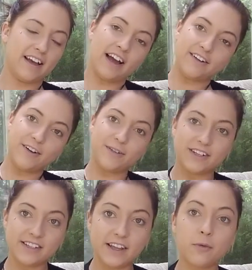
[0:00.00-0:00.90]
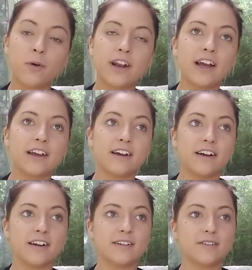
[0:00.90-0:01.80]
I noticed that when
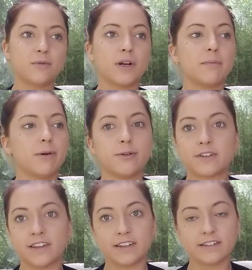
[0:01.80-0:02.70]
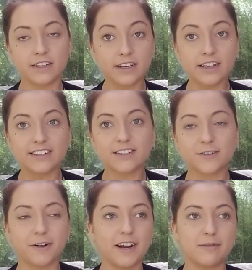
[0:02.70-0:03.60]
I post things to like
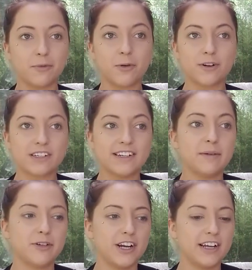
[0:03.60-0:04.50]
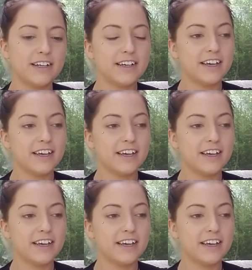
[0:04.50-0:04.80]
Instagram or Snapchat,